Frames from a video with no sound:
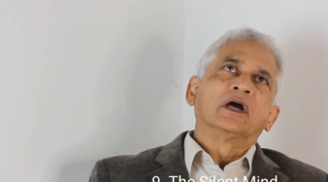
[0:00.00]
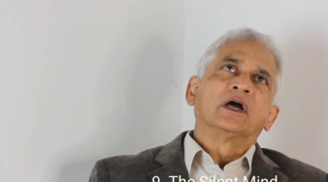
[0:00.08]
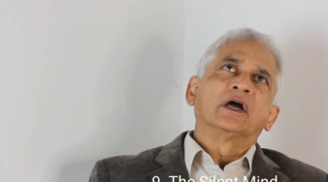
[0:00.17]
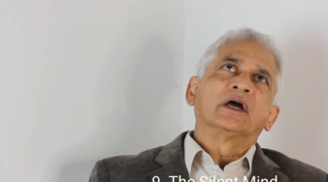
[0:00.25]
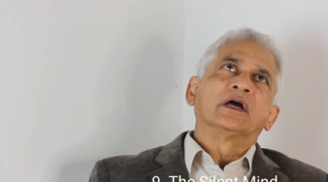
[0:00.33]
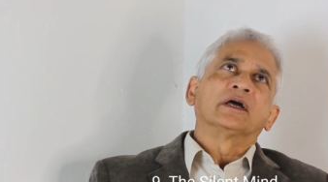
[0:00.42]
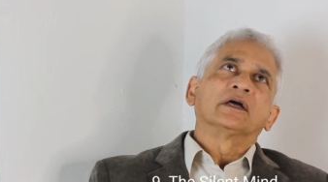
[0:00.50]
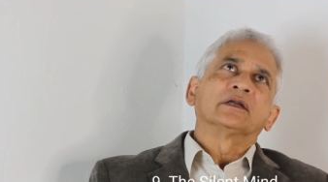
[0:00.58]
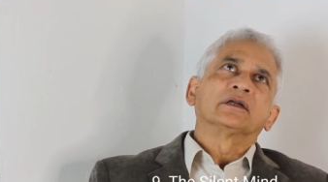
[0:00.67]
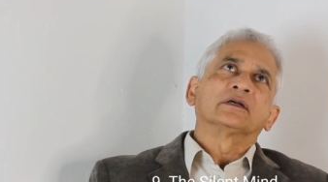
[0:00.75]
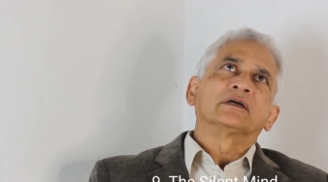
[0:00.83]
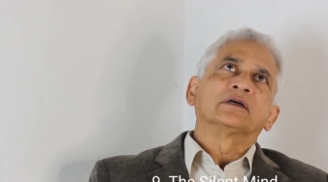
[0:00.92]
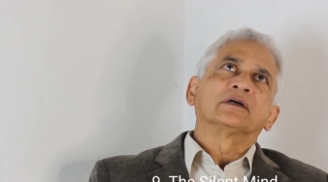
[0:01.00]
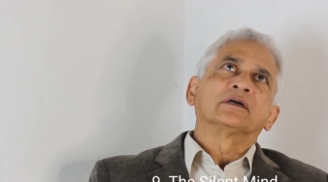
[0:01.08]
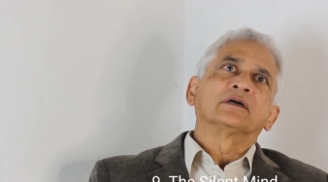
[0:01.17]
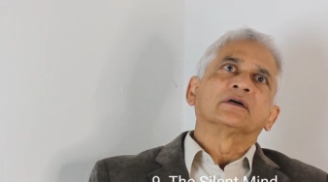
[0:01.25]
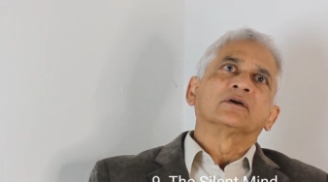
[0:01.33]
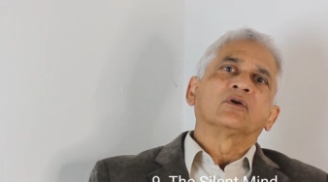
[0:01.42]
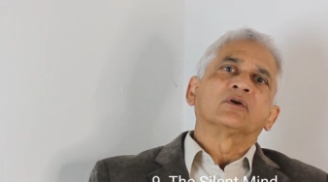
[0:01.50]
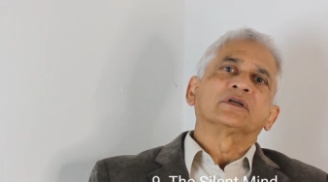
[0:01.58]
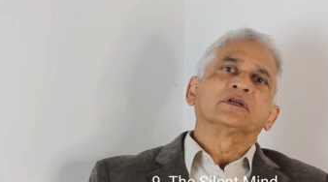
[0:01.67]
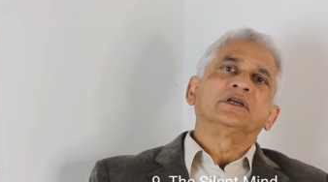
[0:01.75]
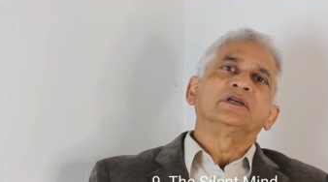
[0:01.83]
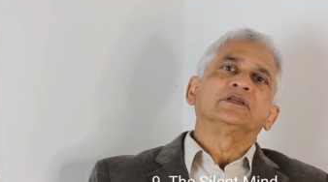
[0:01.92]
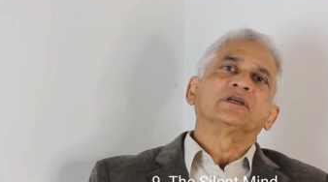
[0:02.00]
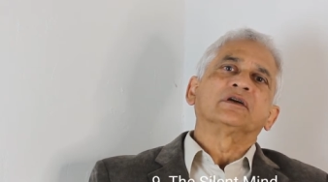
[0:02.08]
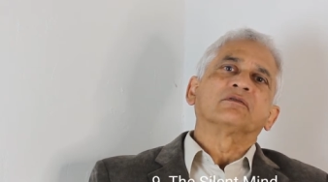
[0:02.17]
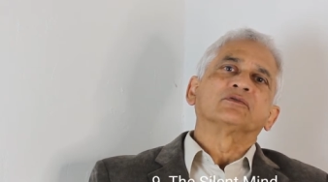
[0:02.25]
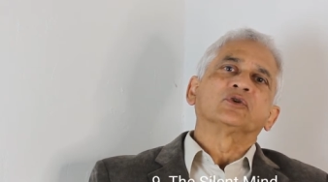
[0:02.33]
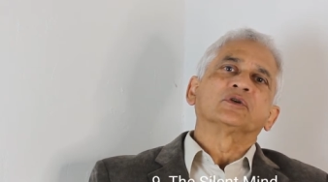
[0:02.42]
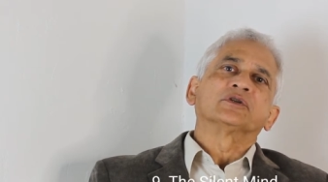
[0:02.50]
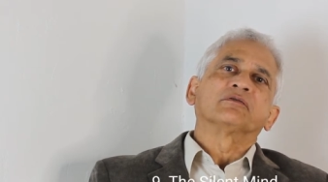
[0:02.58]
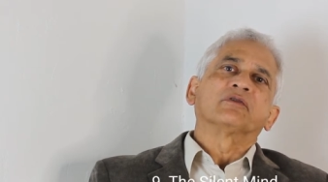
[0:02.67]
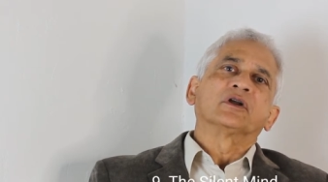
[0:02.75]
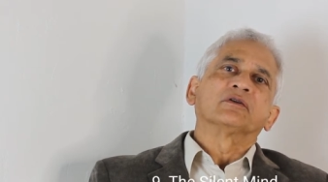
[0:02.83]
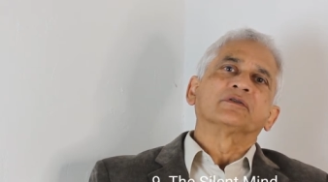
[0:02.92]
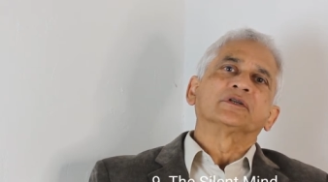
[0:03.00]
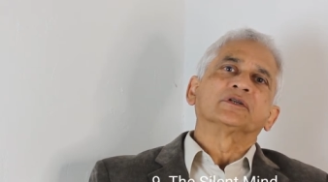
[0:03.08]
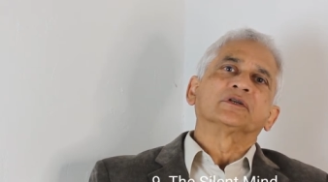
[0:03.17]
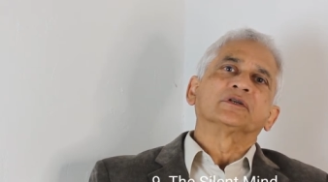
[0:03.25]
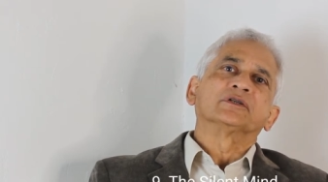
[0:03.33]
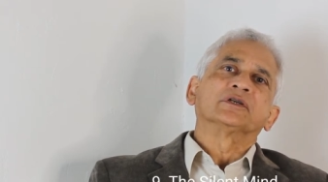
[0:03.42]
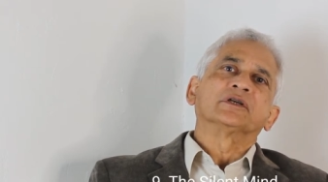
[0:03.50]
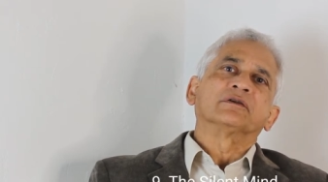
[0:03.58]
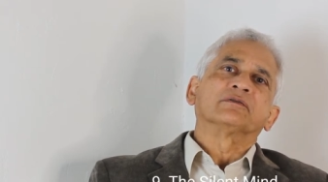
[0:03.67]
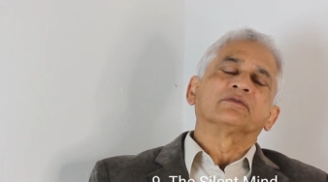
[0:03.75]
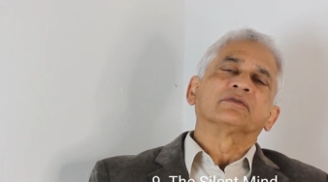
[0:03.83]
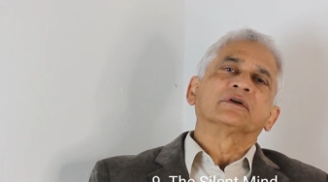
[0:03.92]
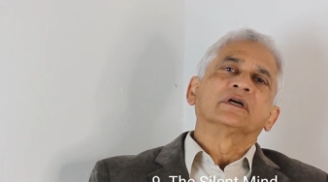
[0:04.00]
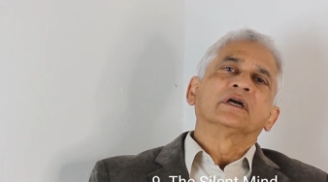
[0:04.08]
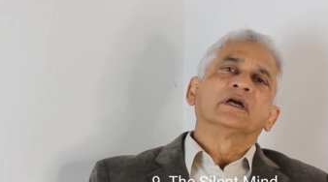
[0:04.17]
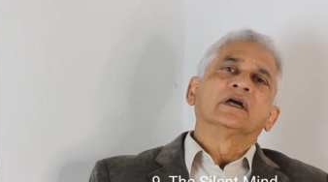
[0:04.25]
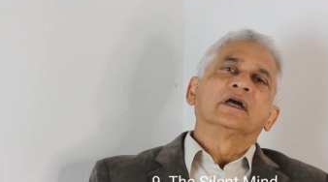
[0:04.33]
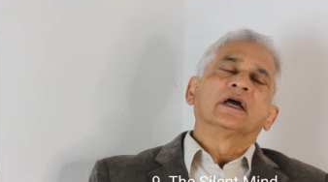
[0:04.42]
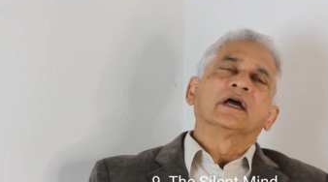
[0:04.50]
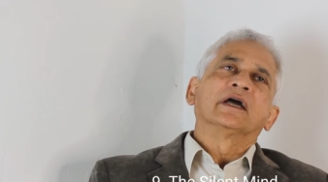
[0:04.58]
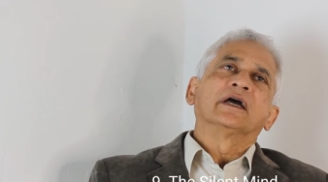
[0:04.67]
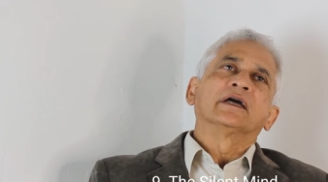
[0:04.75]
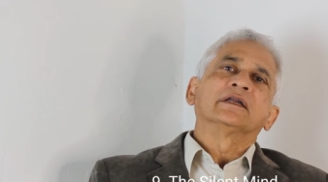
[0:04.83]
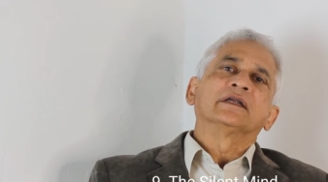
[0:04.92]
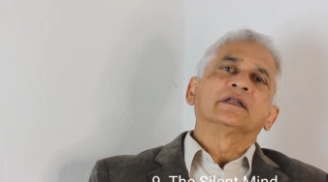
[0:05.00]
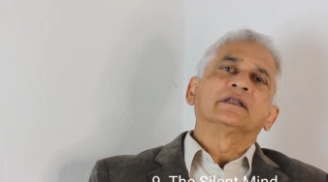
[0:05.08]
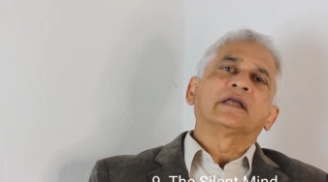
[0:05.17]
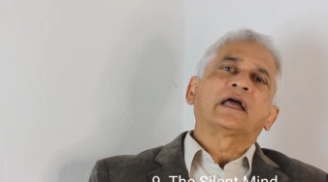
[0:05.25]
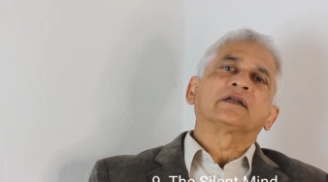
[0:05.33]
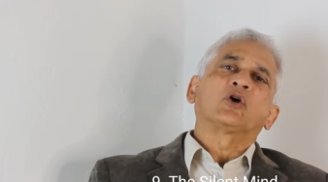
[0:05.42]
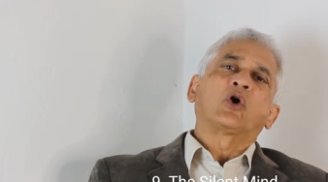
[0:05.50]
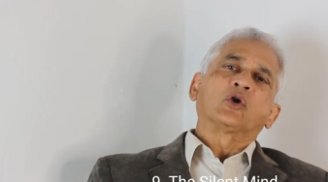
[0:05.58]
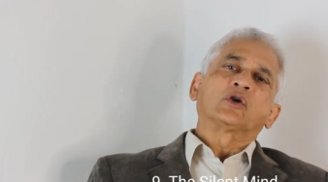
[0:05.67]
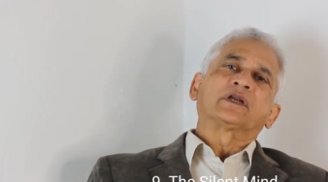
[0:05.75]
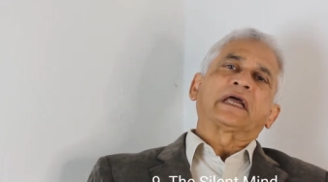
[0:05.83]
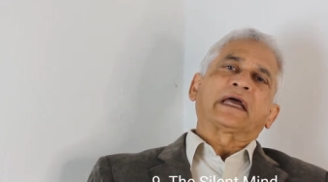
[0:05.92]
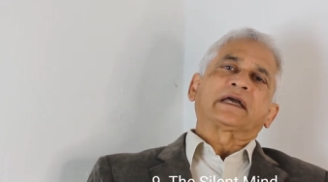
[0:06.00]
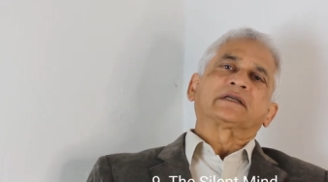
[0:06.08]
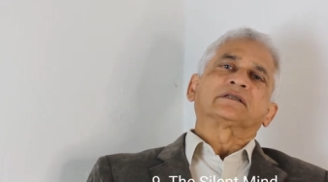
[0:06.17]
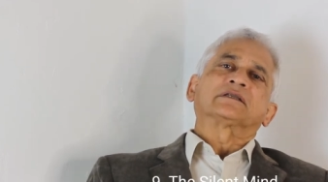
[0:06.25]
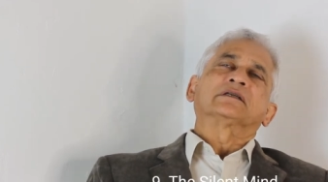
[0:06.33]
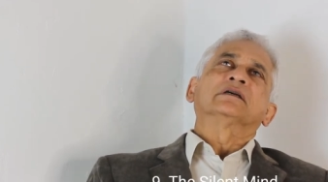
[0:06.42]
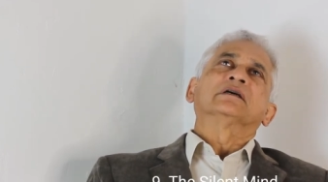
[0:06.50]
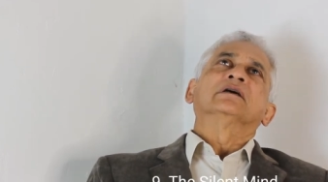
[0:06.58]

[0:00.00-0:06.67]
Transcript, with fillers: and uh, or the teaching of George Ivanovich Gurdjieff, and in that context,